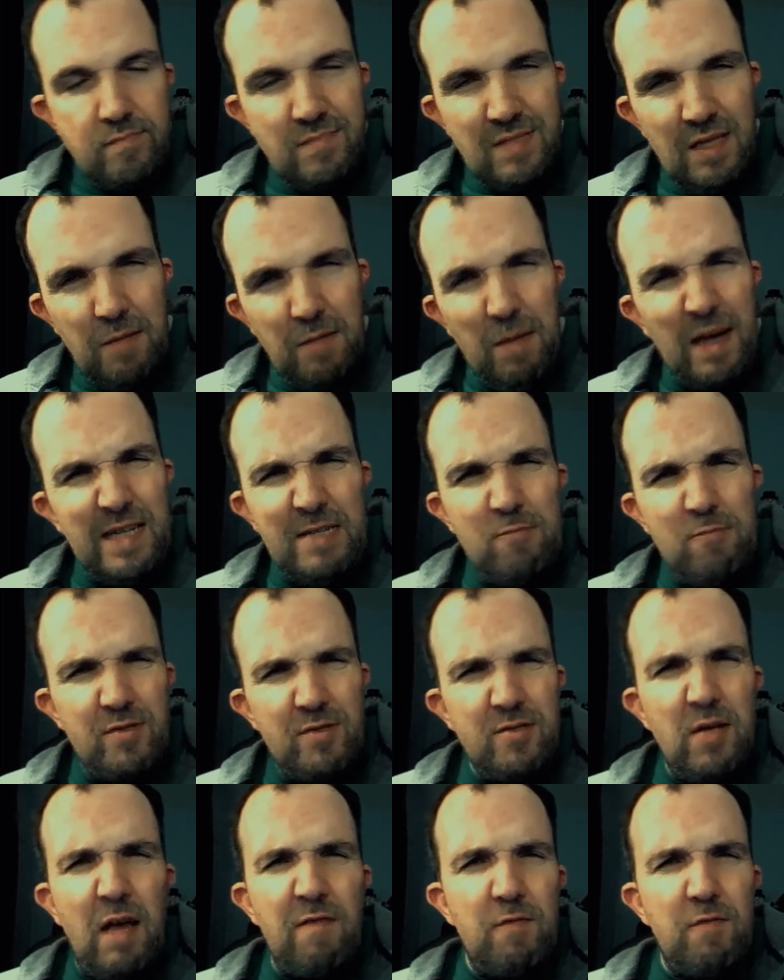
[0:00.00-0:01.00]
Imagine we'll
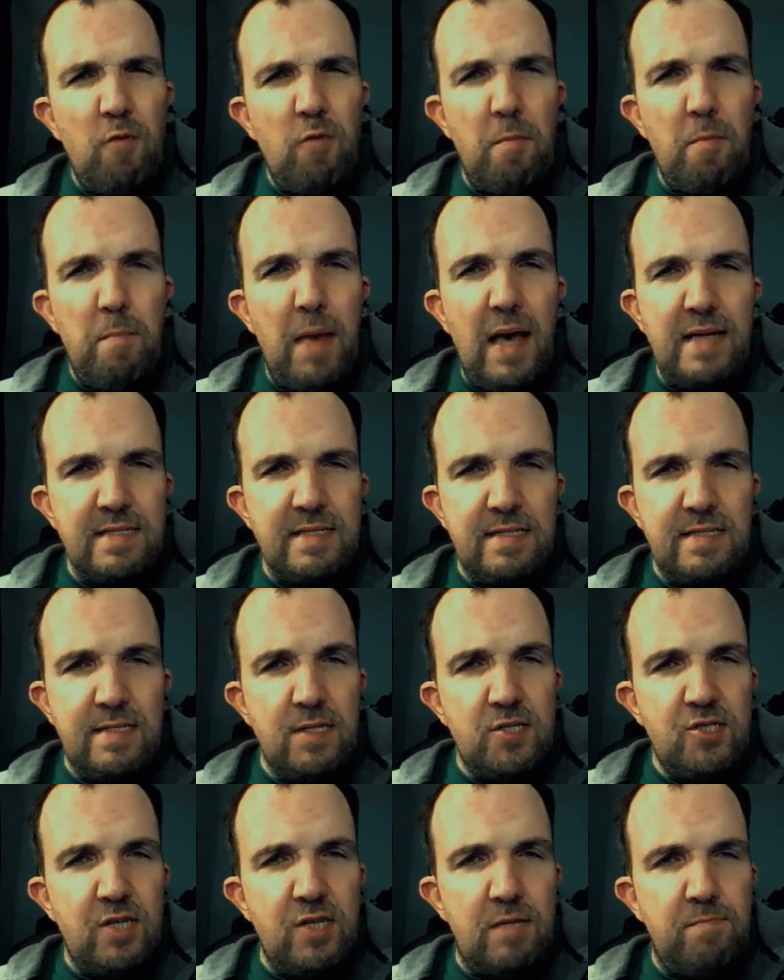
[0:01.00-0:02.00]
still have to wear masks
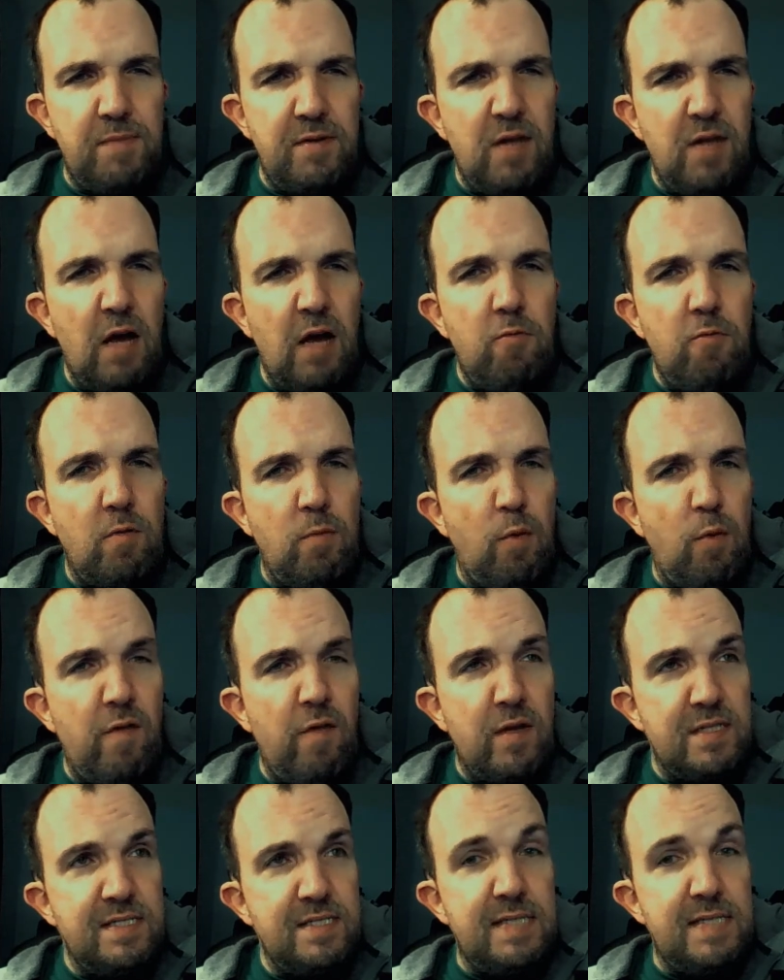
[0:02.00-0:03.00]
and shit, but not while we're
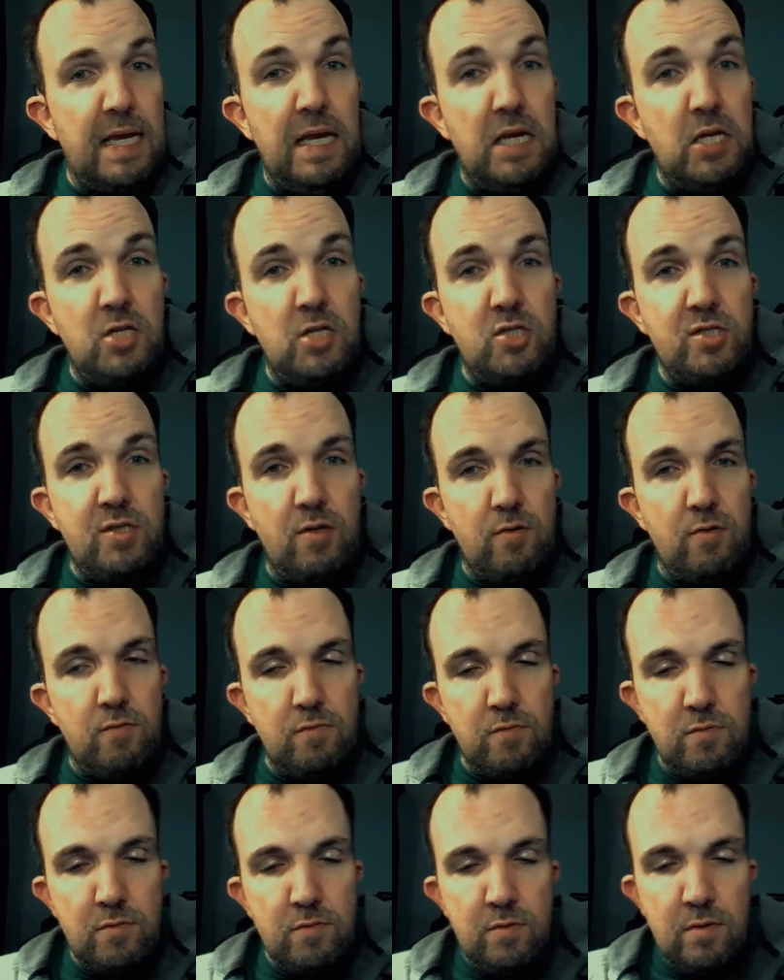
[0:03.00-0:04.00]
on stage, so
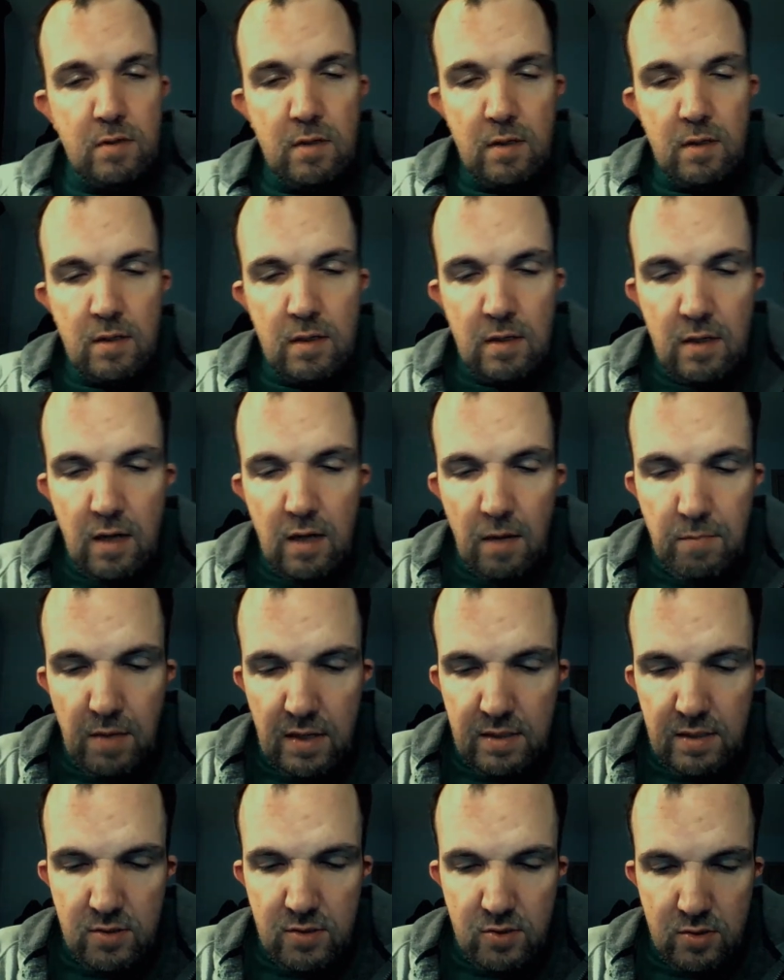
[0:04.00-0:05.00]
I'm
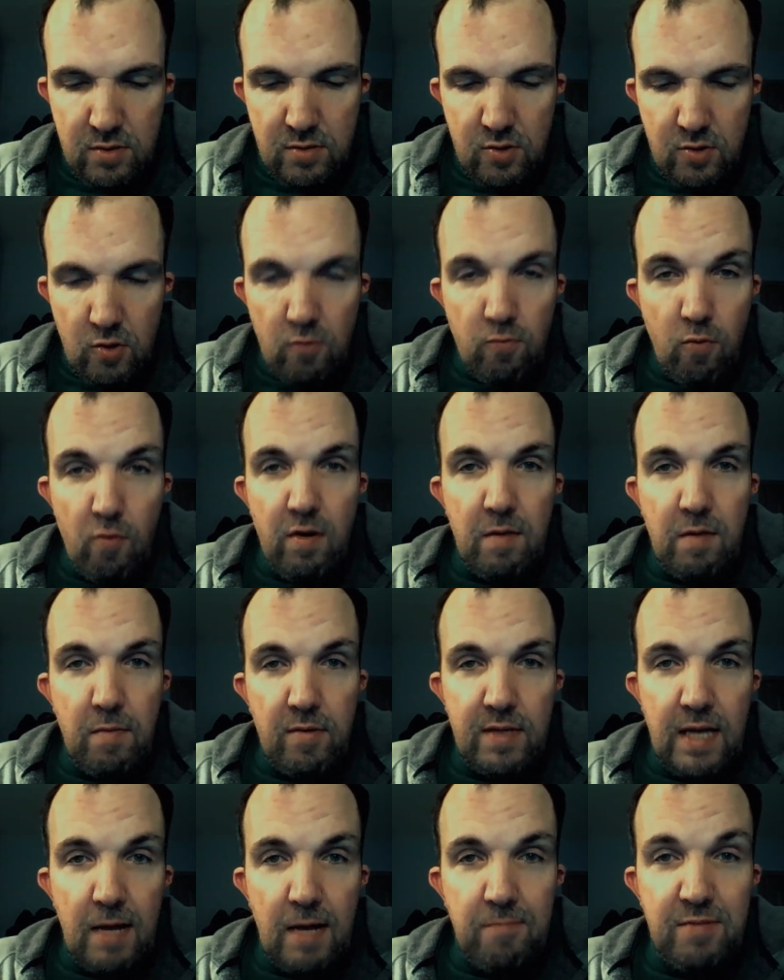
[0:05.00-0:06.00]
not too worried
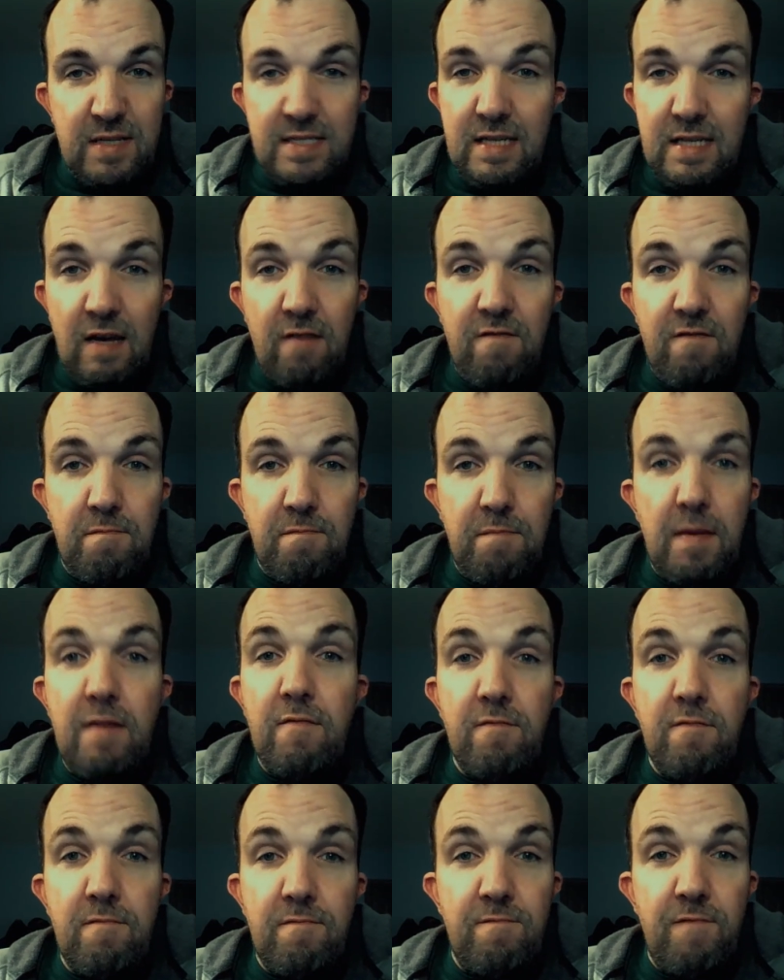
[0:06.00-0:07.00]
about that. Plus, I've
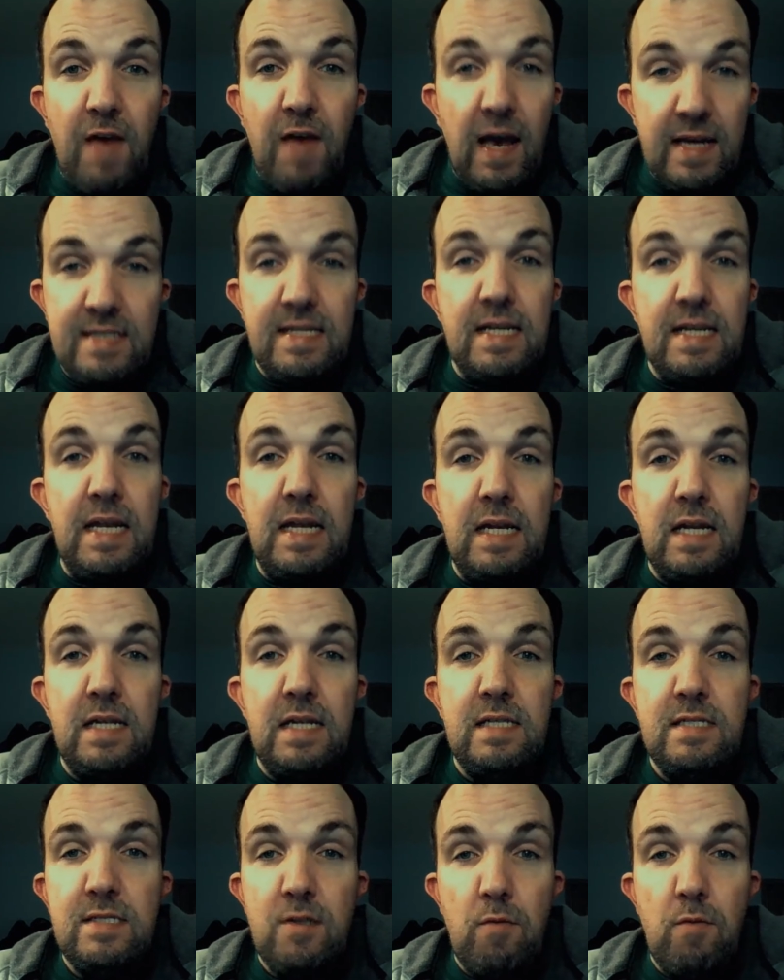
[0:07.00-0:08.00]
been vaccinated,
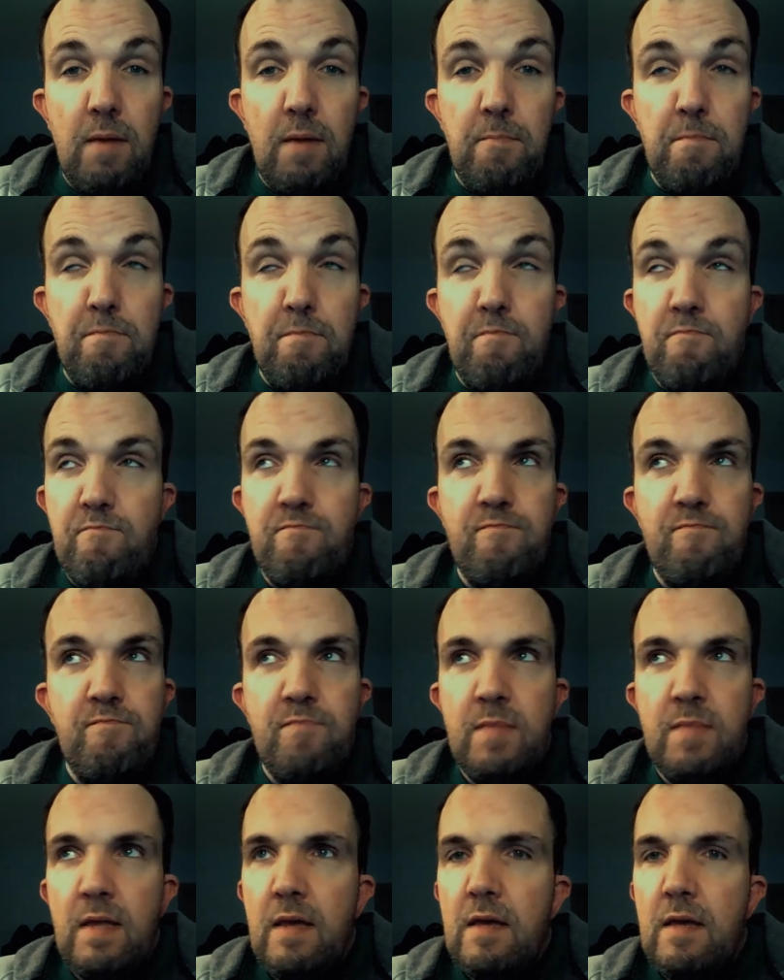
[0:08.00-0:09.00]
so I'm
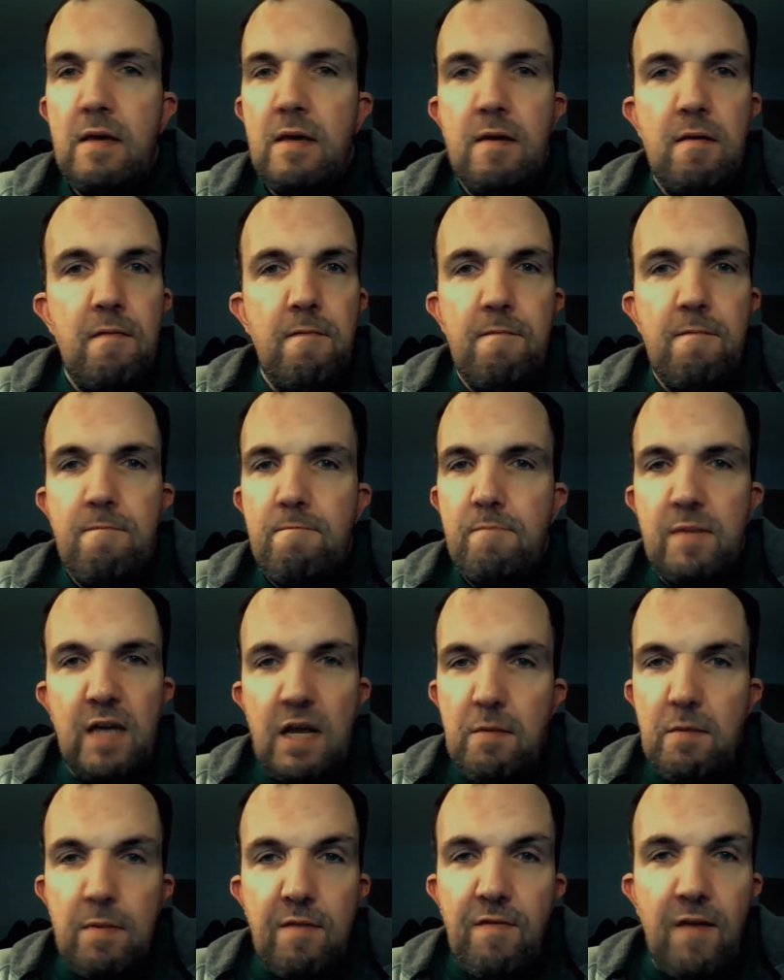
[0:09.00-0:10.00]

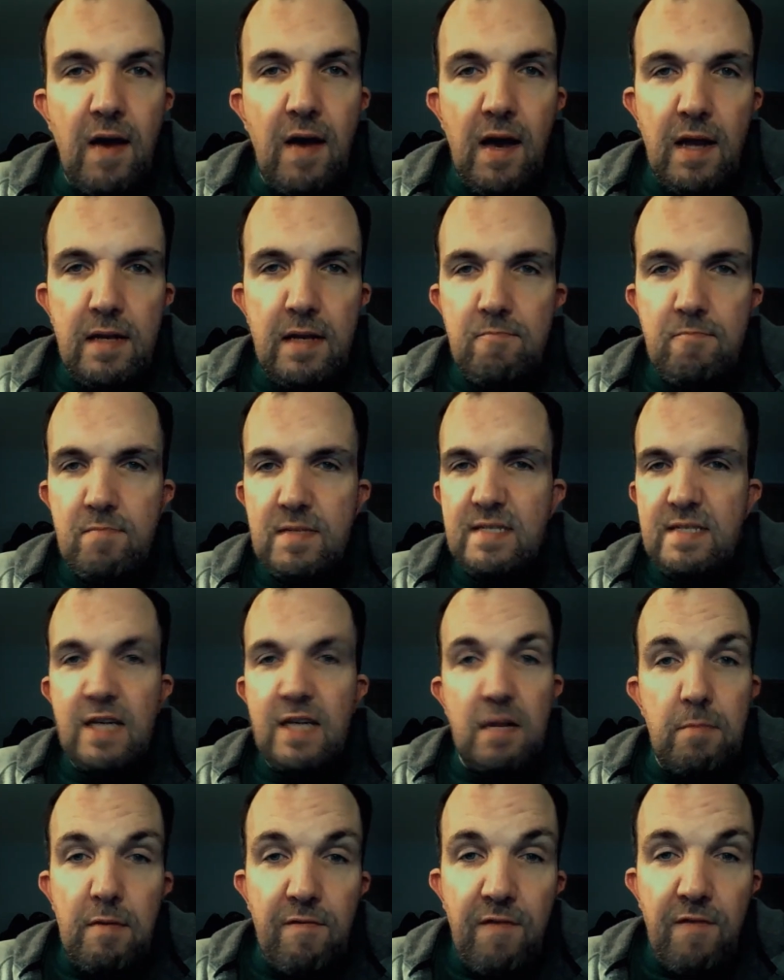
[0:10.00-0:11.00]
gonna be fine. It's
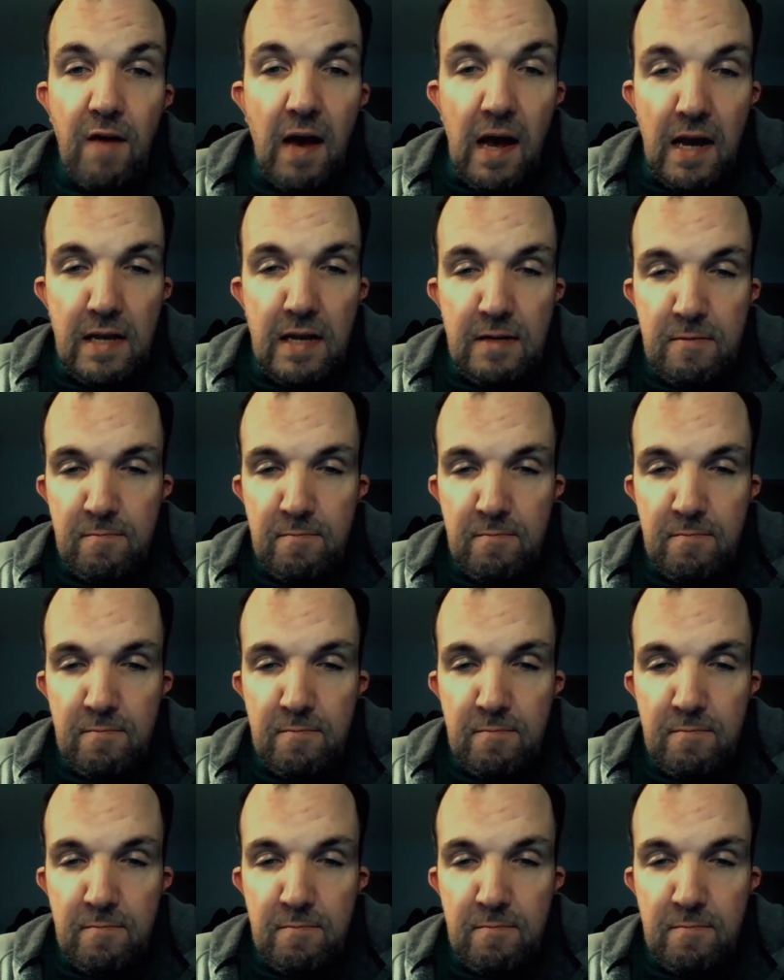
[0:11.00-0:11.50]
gonna be fine.